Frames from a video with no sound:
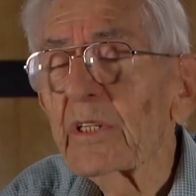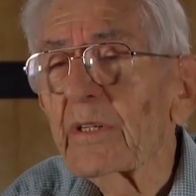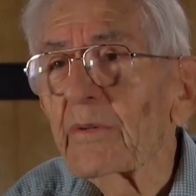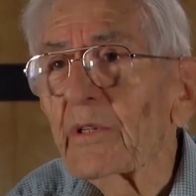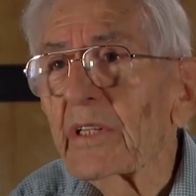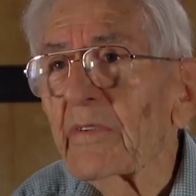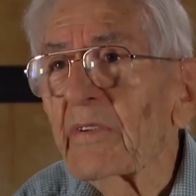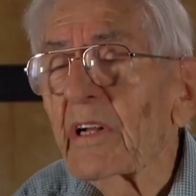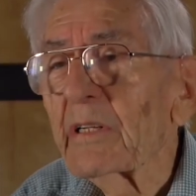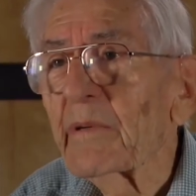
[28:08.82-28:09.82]
the
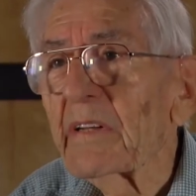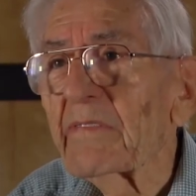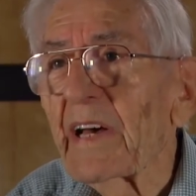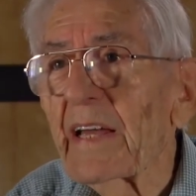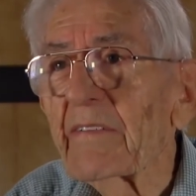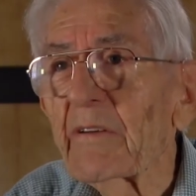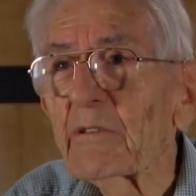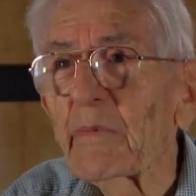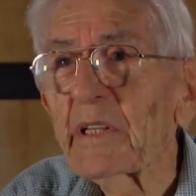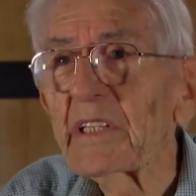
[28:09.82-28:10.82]
Ultimat 5, that was
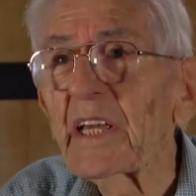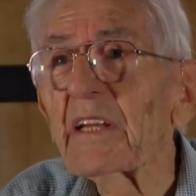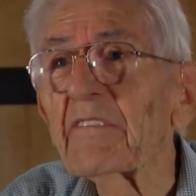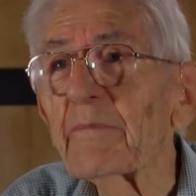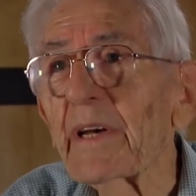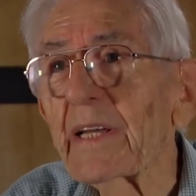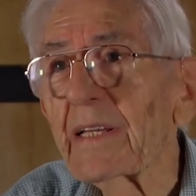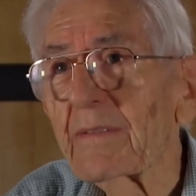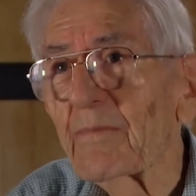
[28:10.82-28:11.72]
about the end of my.